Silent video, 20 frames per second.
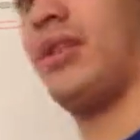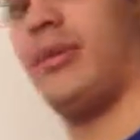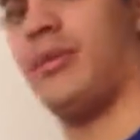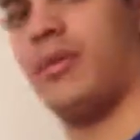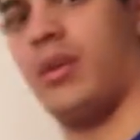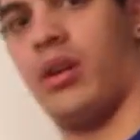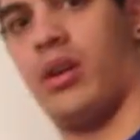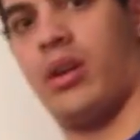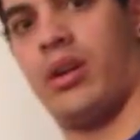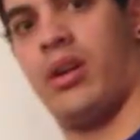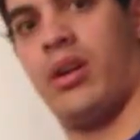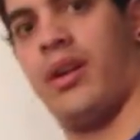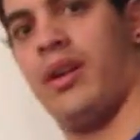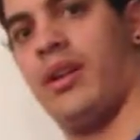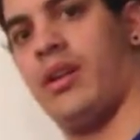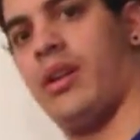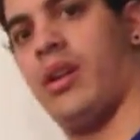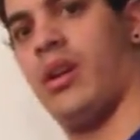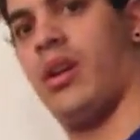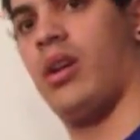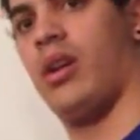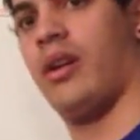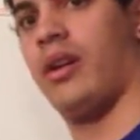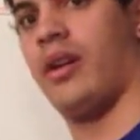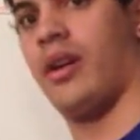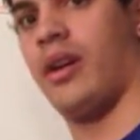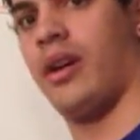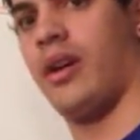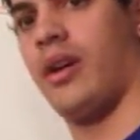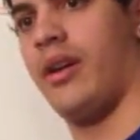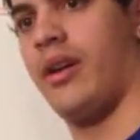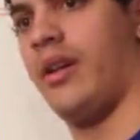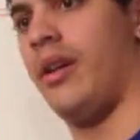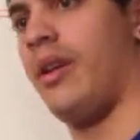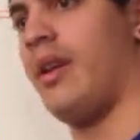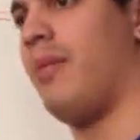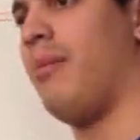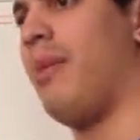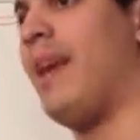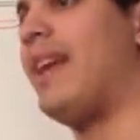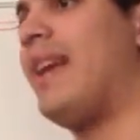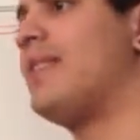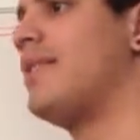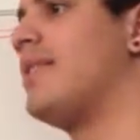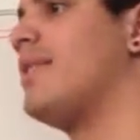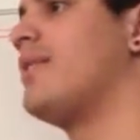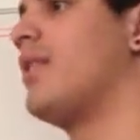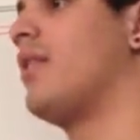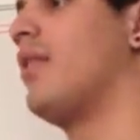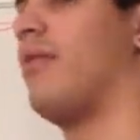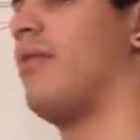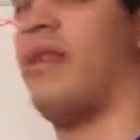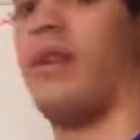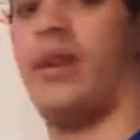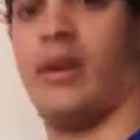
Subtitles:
up talking on the basis of